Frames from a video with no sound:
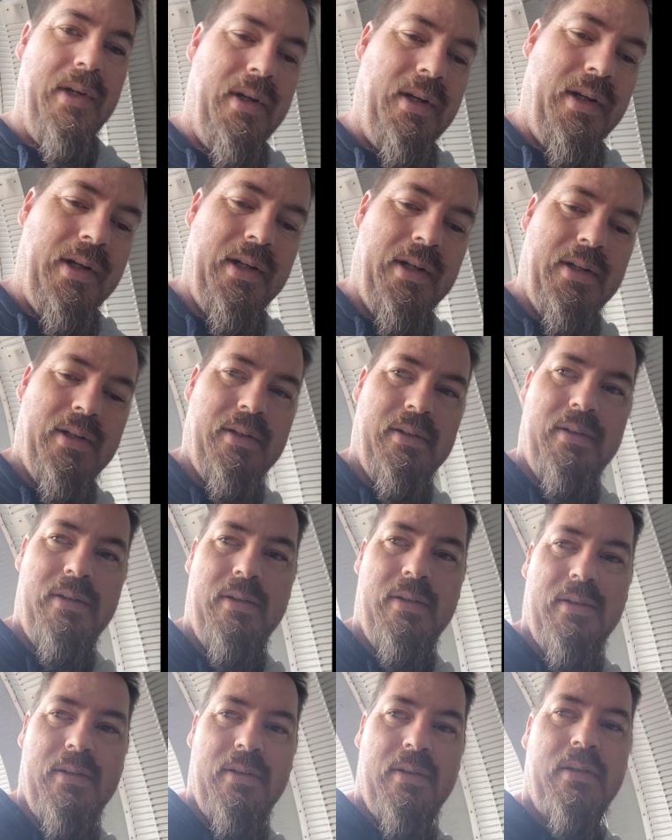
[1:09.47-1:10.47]

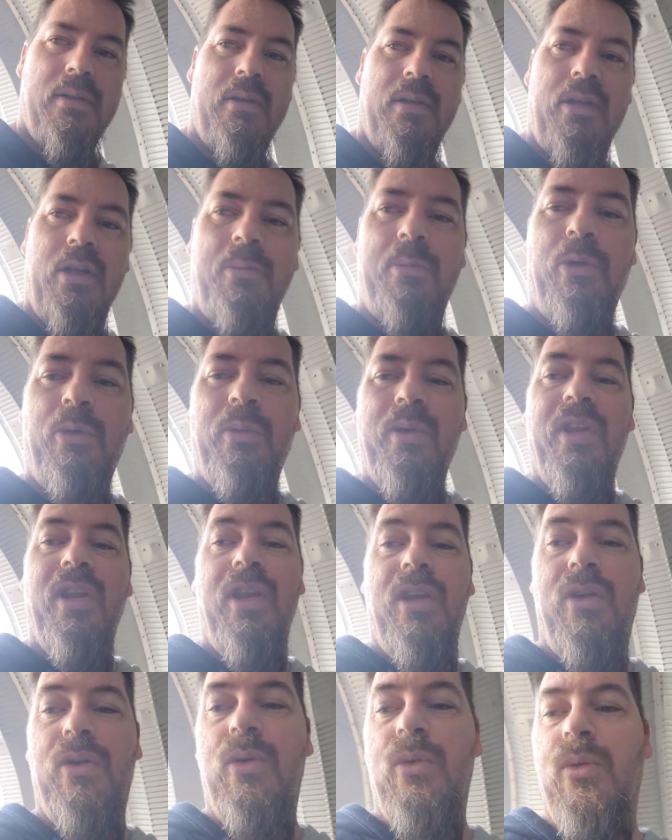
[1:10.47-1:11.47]
Gonna be
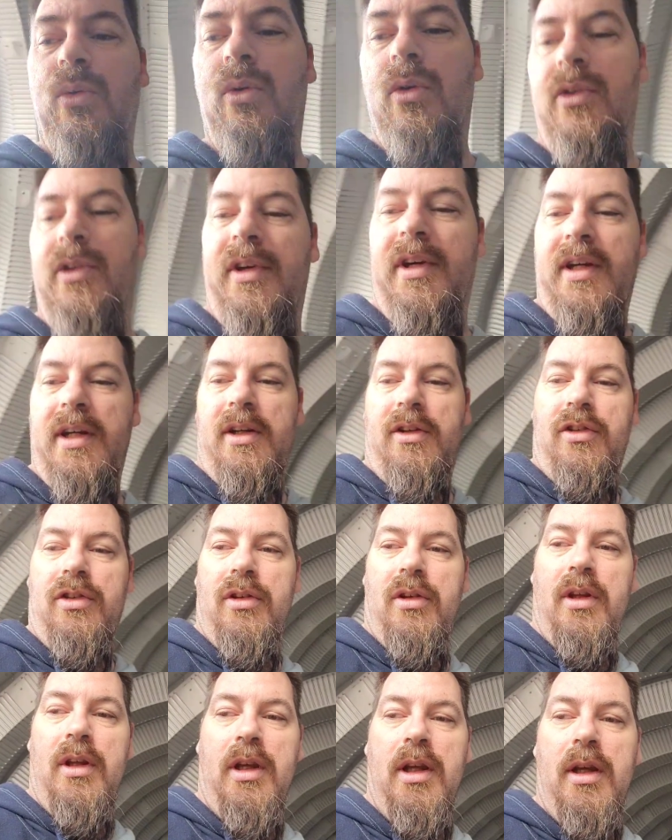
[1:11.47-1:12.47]
really cool to
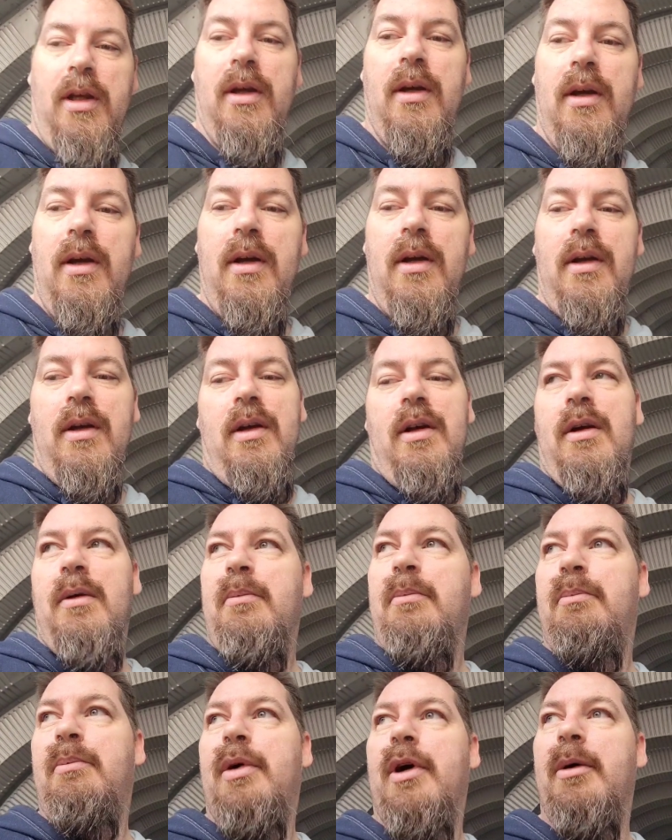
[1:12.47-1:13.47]
actually
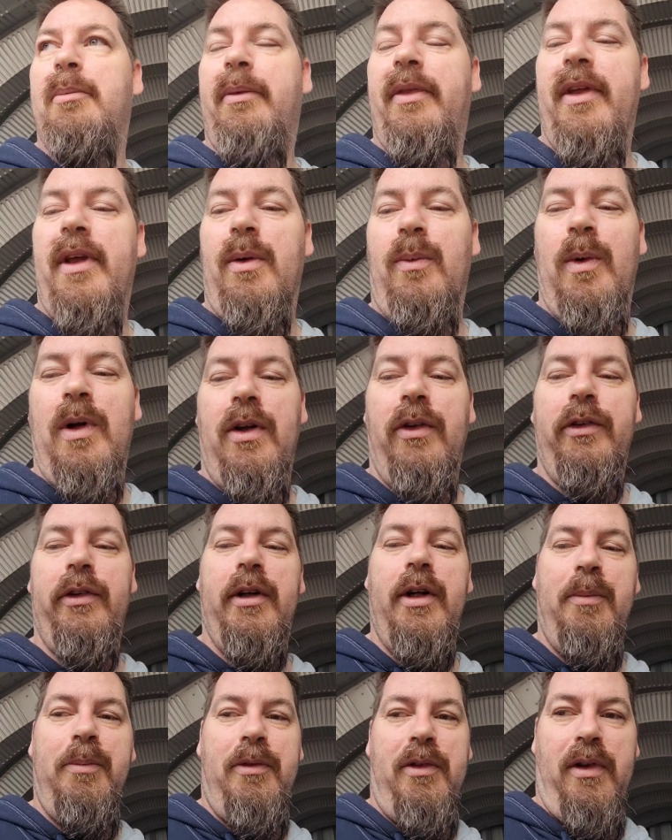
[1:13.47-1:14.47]
pump that
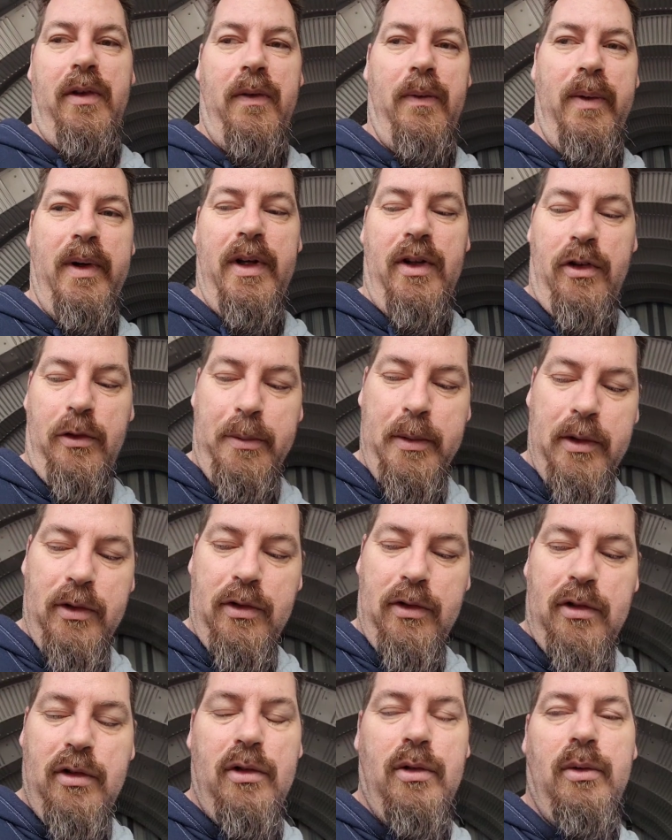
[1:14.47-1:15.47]
welder up to the way it's
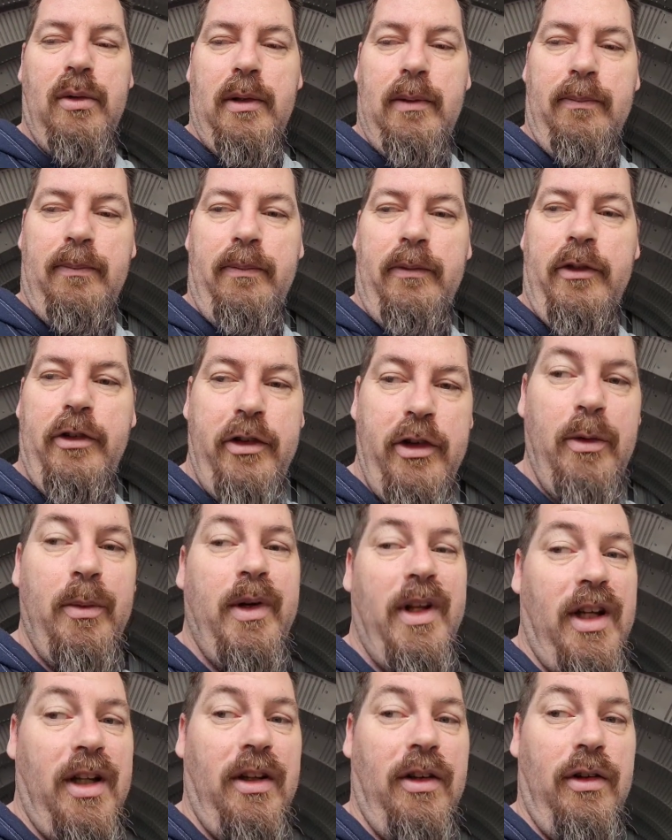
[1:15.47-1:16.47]
supposed to and see
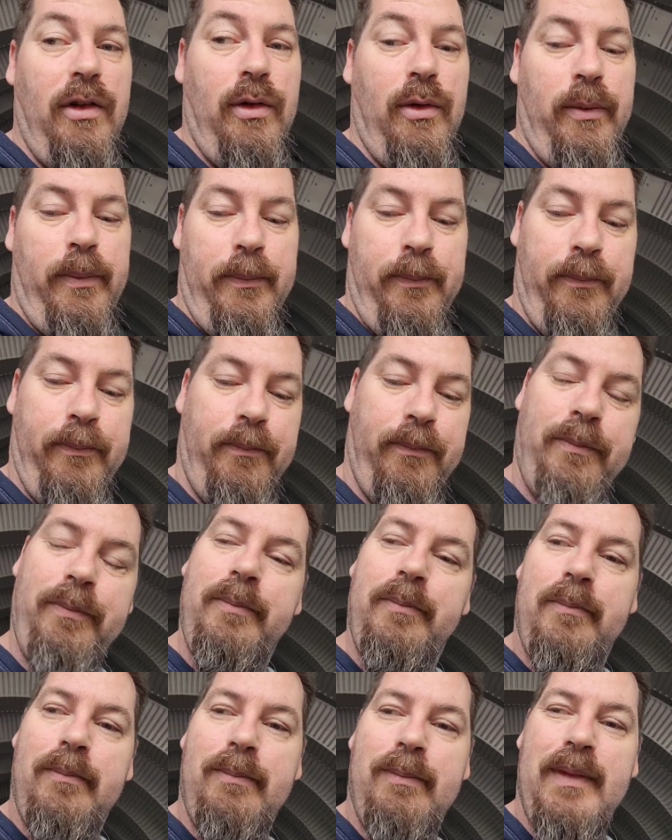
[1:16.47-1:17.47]
what it can do.
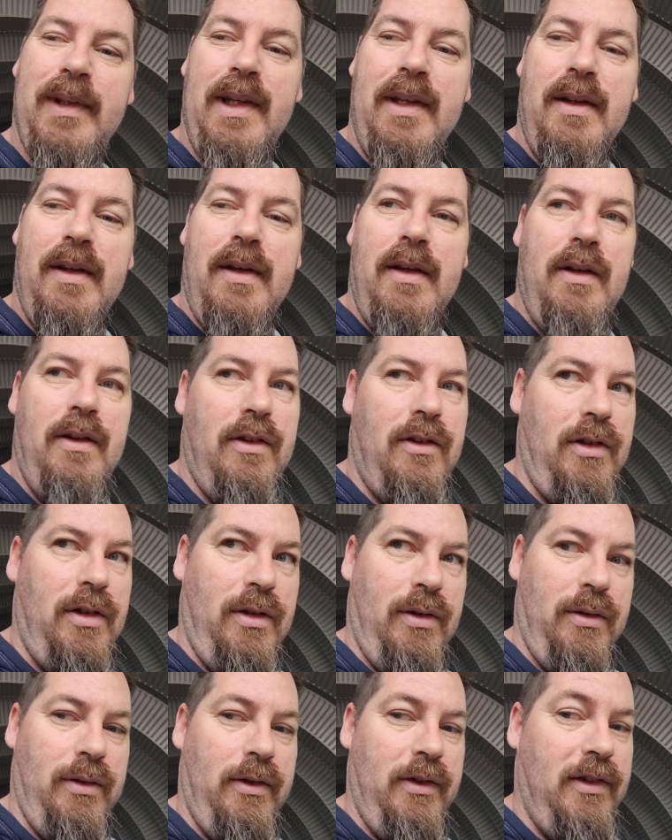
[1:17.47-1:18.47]

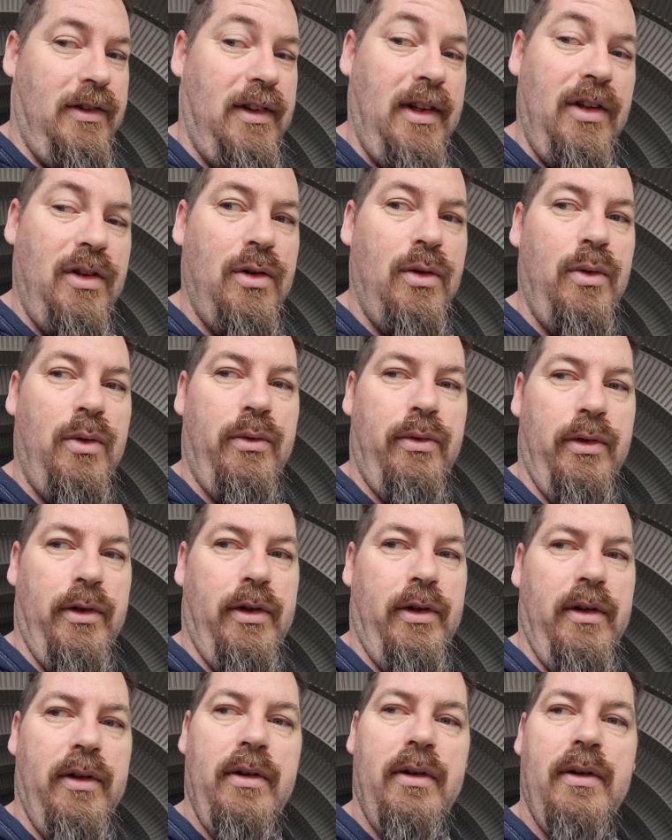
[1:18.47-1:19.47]
So stay tuned
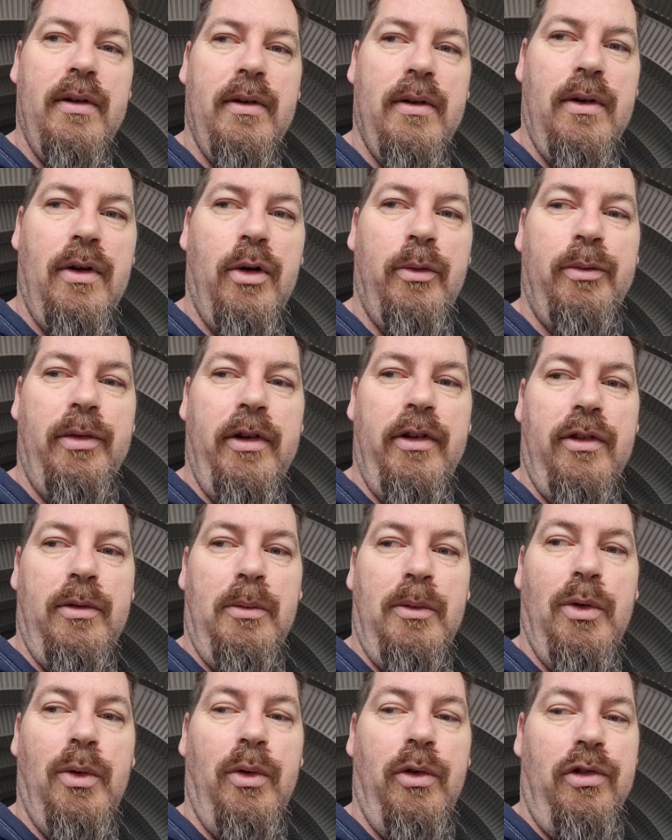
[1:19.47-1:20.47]
for hopefully
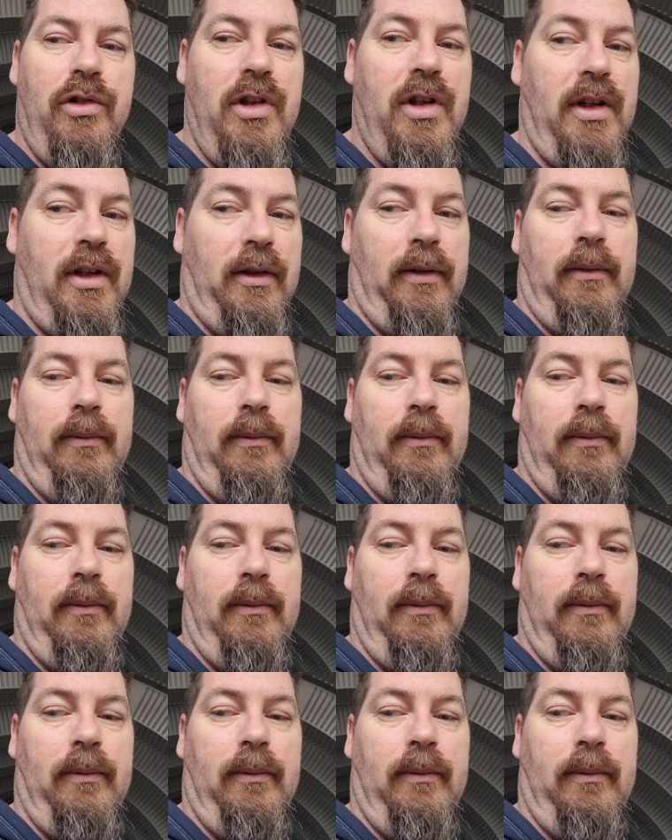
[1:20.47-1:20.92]
some cool shit.